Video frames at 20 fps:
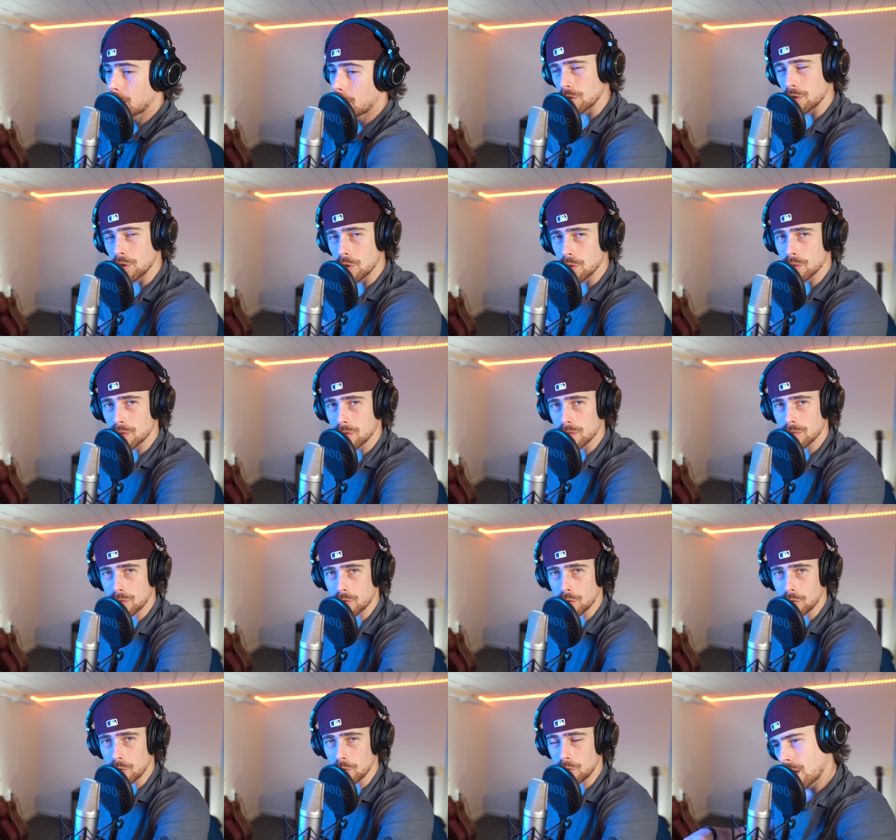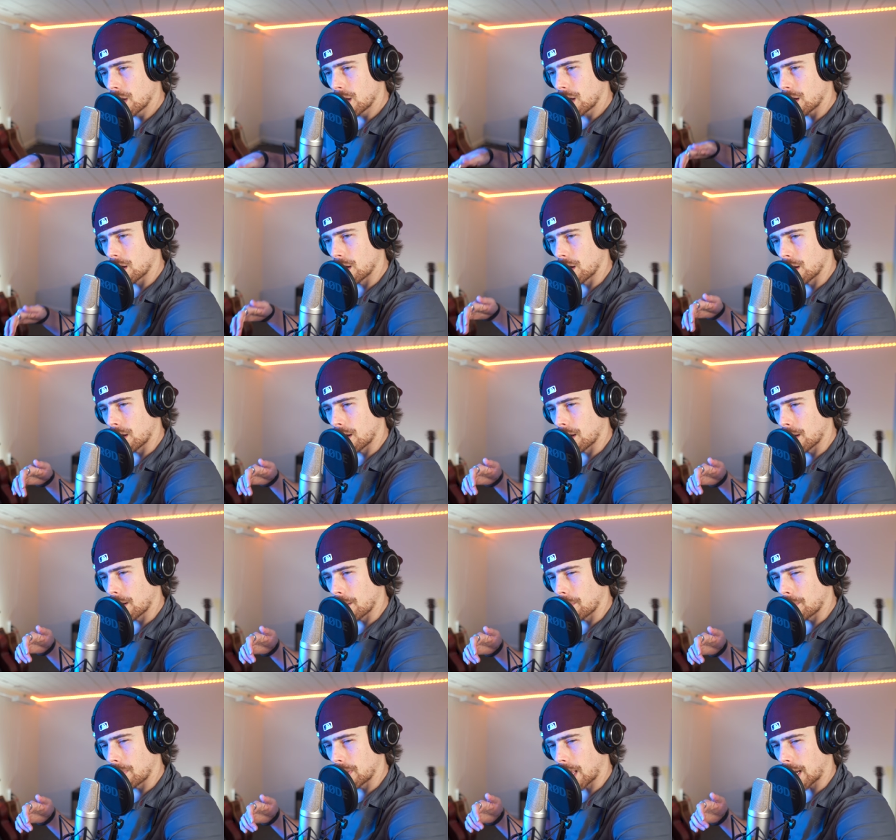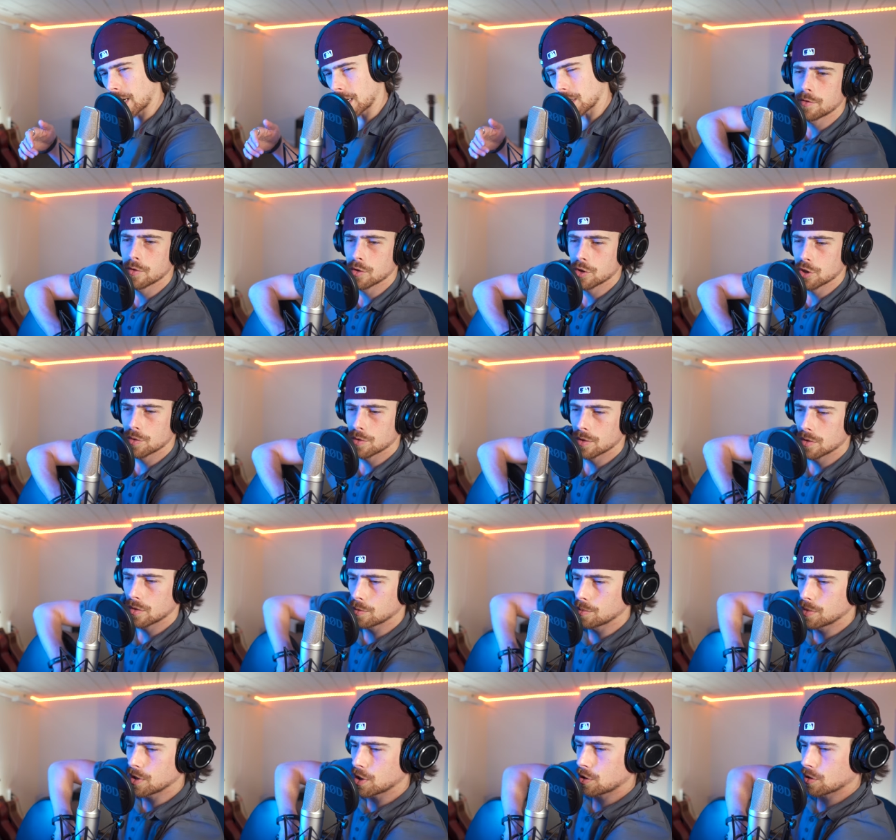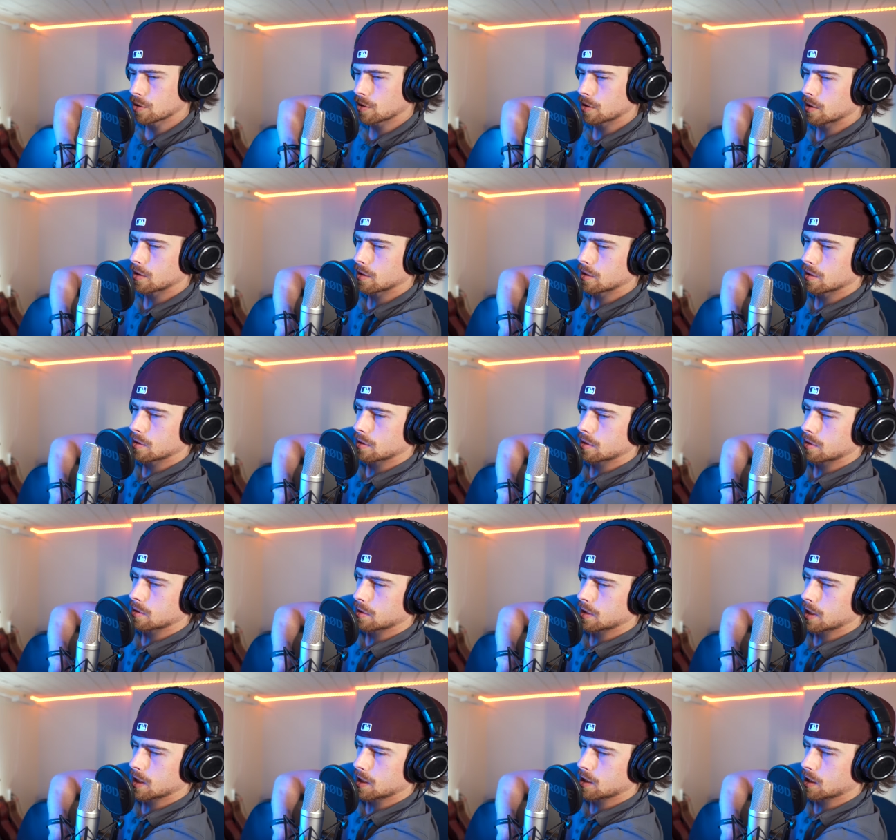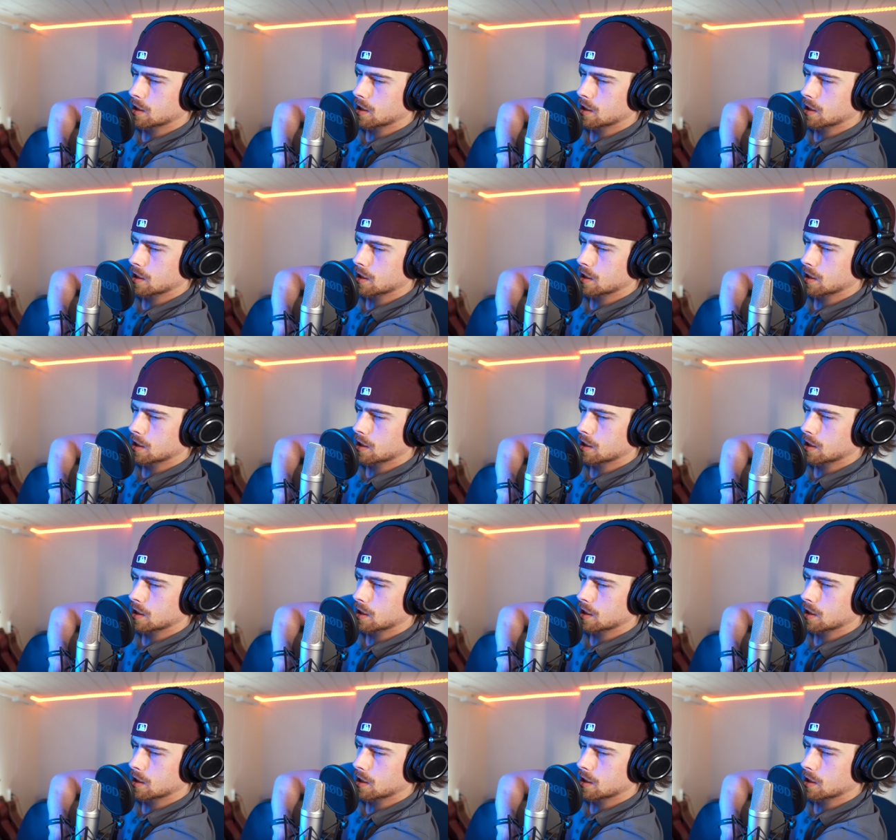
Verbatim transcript: to use to um like for to be sure. Let's